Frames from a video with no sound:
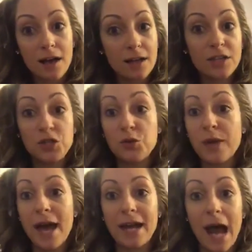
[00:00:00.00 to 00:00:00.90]
you
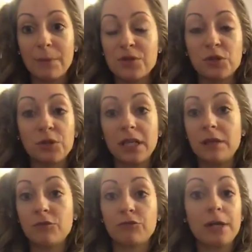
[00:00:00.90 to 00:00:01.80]
can
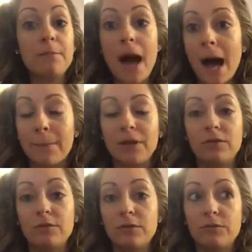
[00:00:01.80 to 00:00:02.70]
absolutely remap
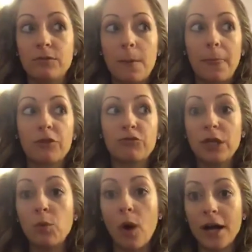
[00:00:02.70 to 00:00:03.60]
and
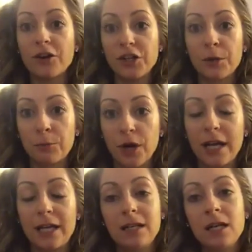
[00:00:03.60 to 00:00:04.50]
rewire your
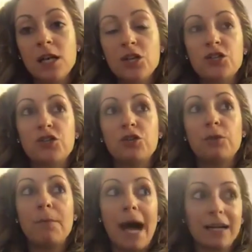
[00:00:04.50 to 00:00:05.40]
brain to
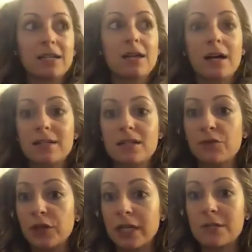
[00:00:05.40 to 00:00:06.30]
magnetize
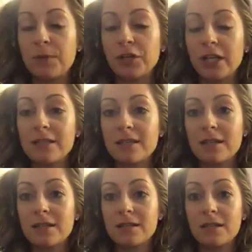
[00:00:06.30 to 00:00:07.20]
different
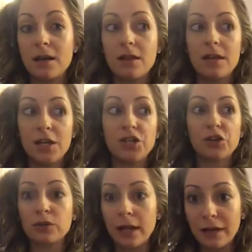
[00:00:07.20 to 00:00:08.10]
experiences in
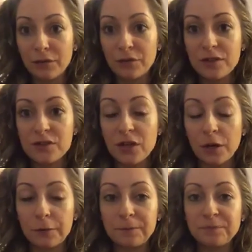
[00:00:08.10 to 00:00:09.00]
your life. So